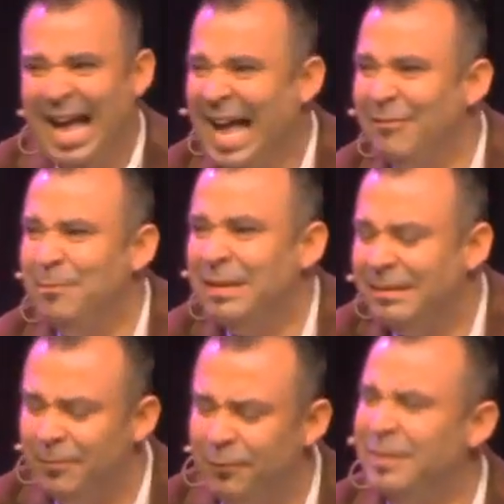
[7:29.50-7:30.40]
I haven't
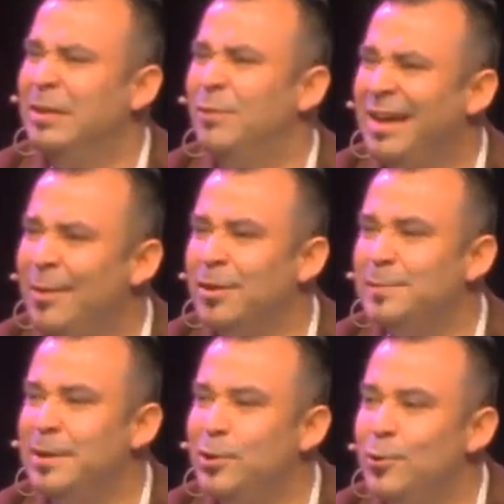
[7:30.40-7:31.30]
been fulfilling what God wants
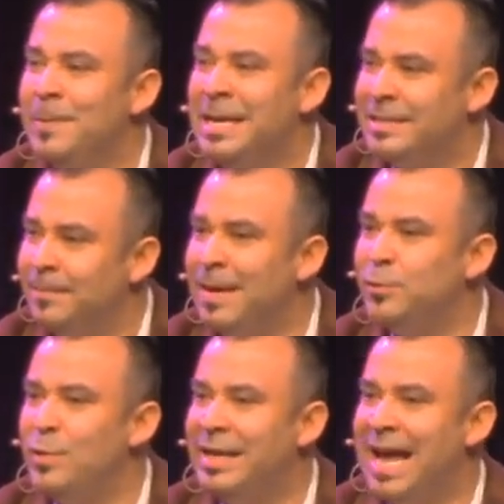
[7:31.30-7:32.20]
me to do.
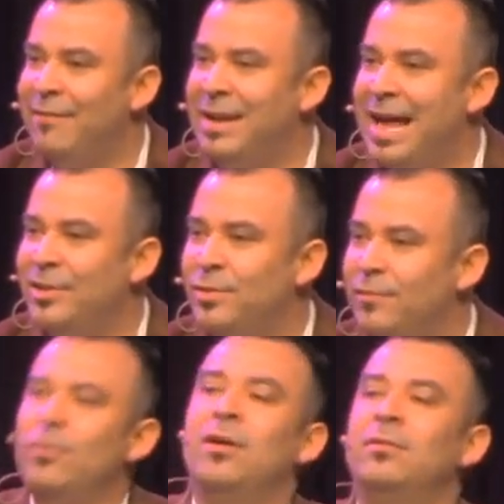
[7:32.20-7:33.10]
Sometimes we can have an attitude
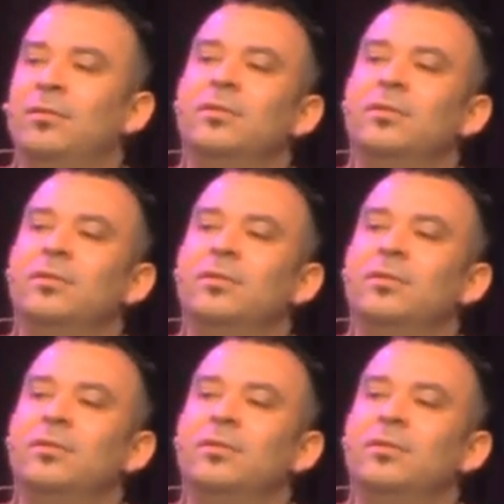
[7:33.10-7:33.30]
of, well,